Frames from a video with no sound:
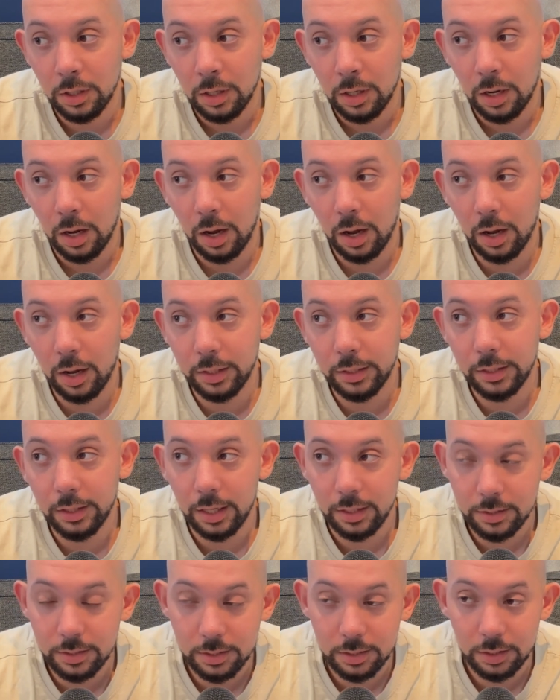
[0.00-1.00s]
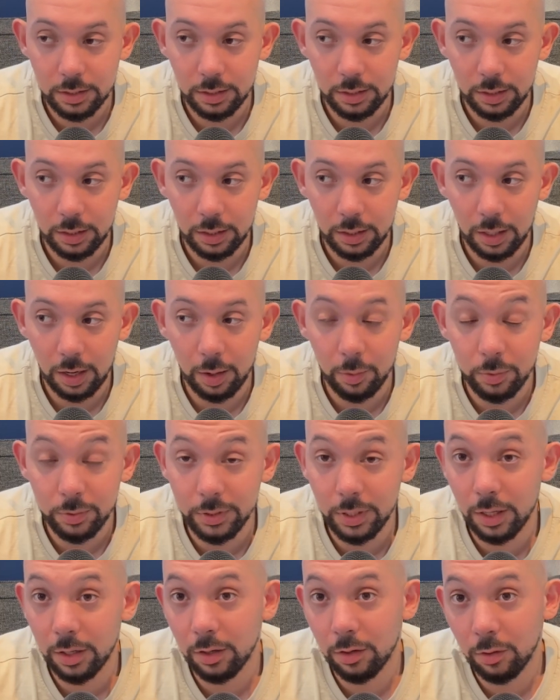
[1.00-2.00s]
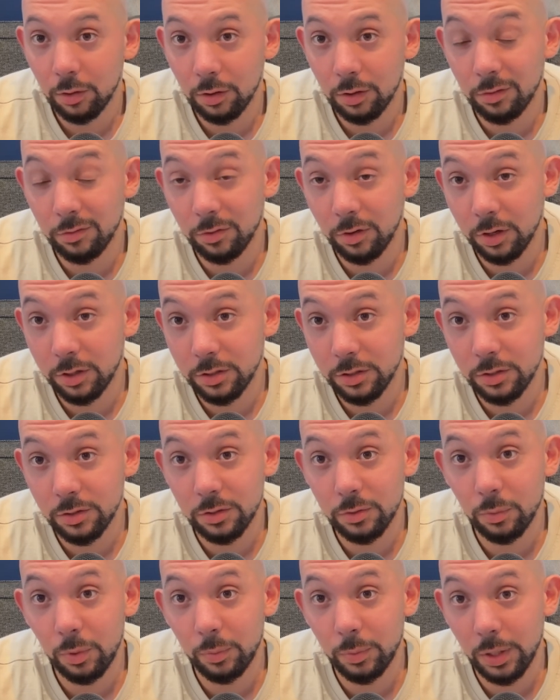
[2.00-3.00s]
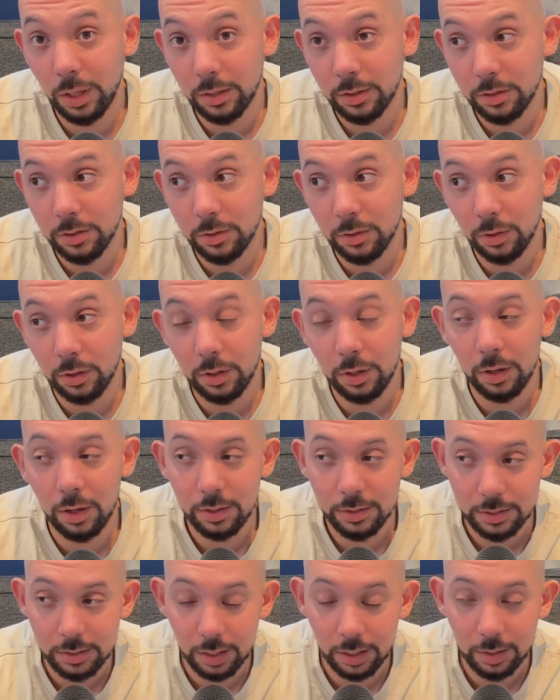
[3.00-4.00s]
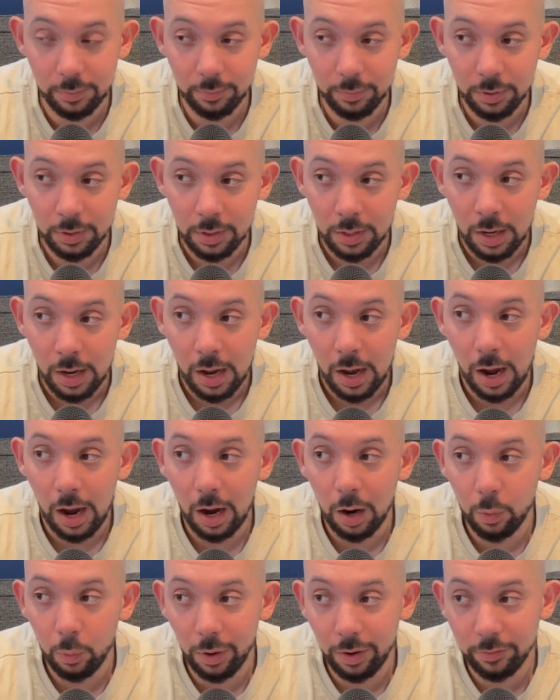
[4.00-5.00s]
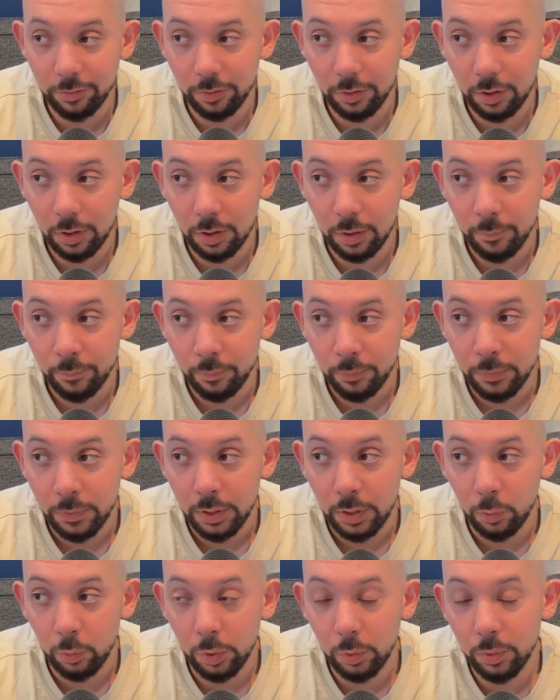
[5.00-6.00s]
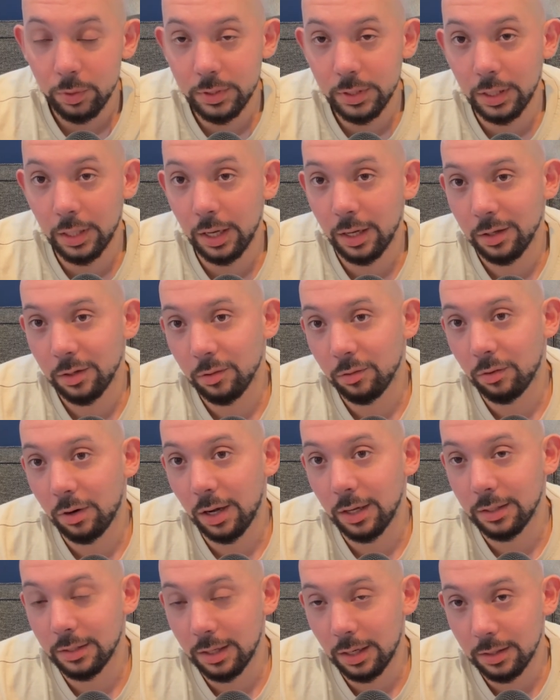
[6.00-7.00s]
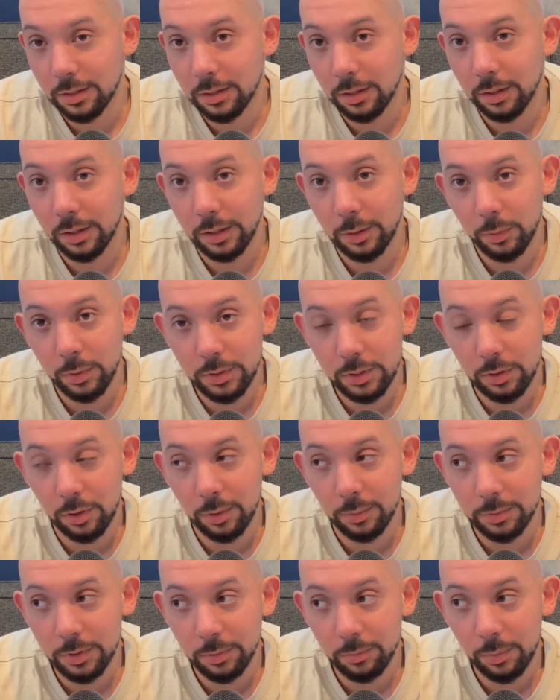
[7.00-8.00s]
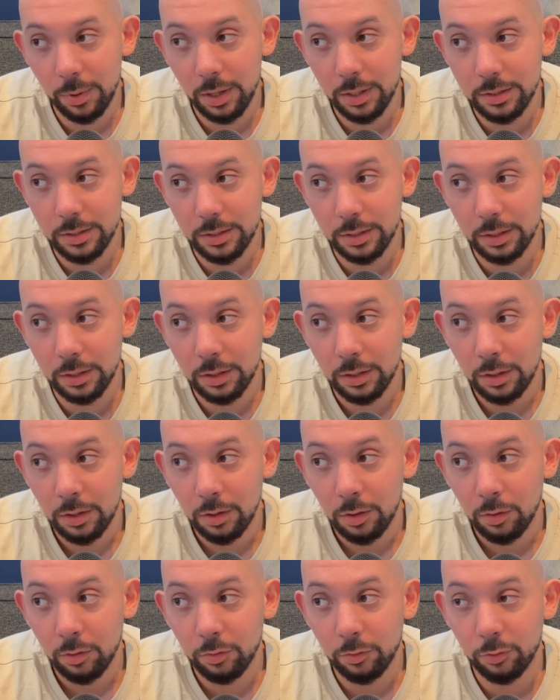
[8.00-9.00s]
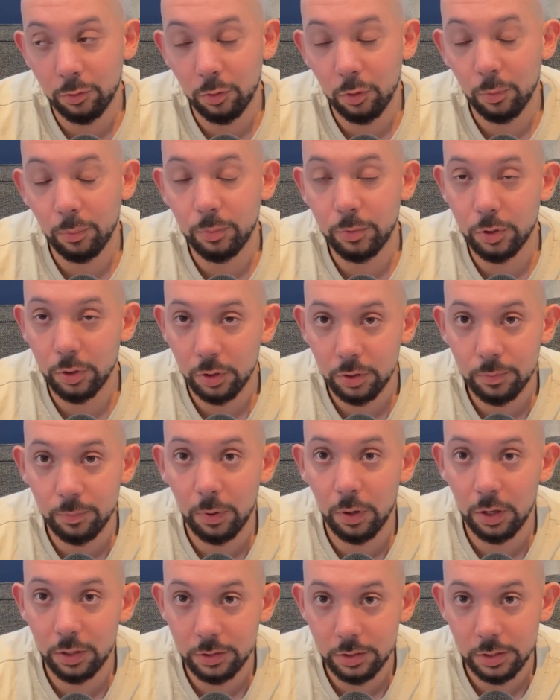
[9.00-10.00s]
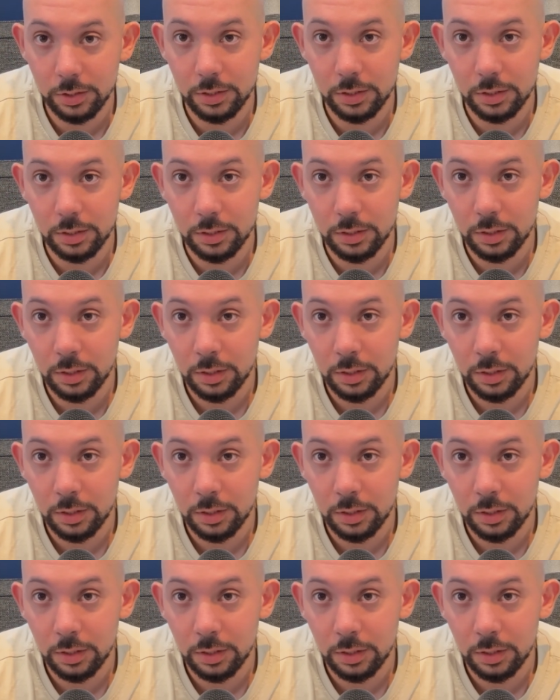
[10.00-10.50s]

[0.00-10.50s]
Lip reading: And yes, I was getting a lot of conversions when we had the stock last time. However, we wasn't getting the right data and it wasn't optimizing for just purchases.